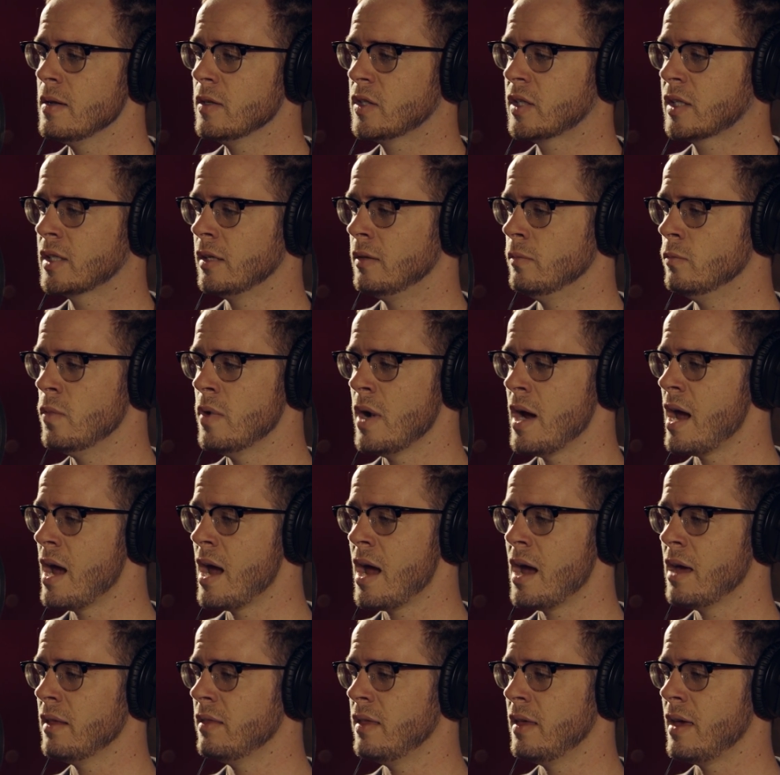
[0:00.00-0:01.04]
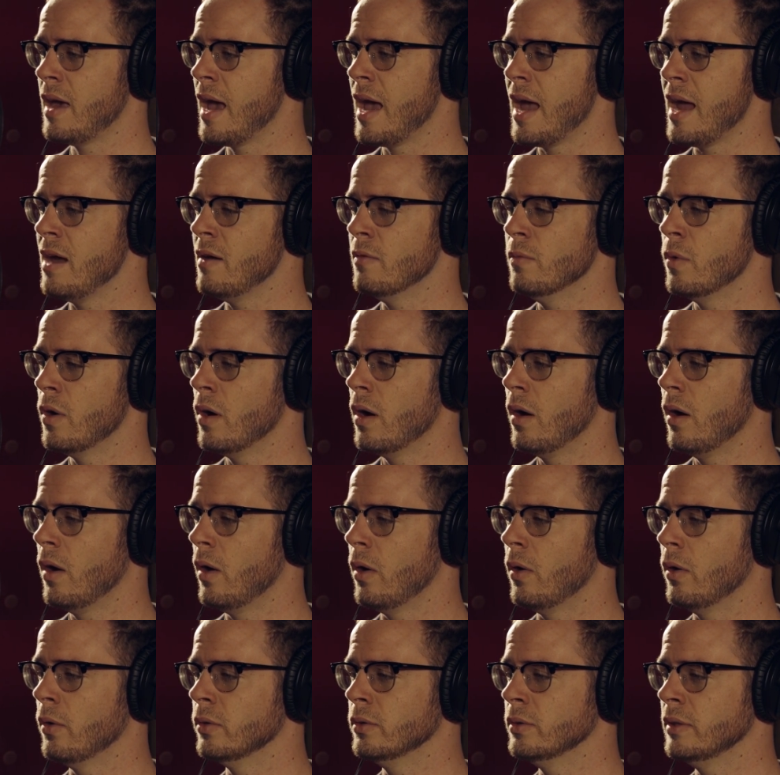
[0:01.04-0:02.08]
somewhere they
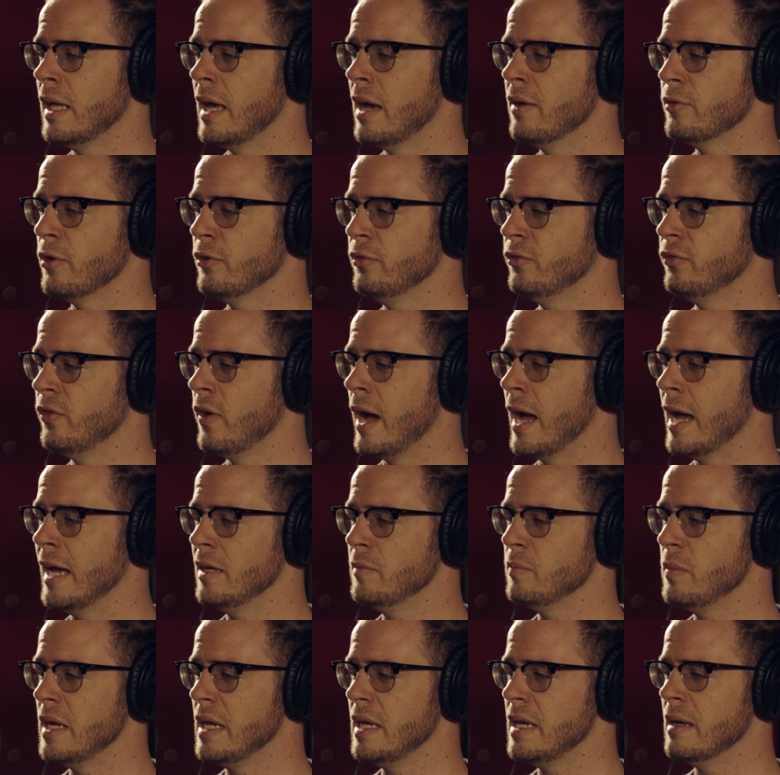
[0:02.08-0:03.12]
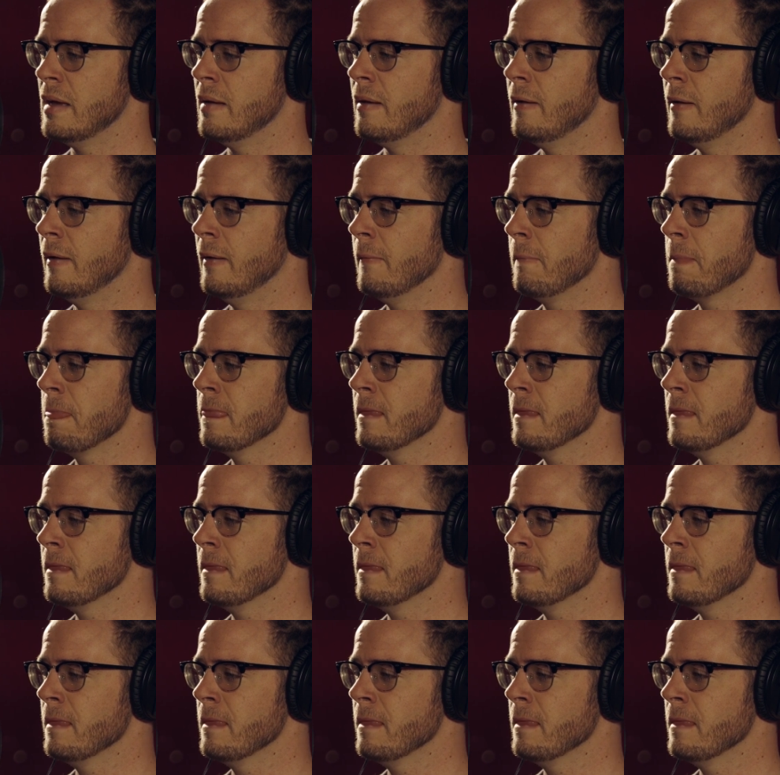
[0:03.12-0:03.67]
won't never find me.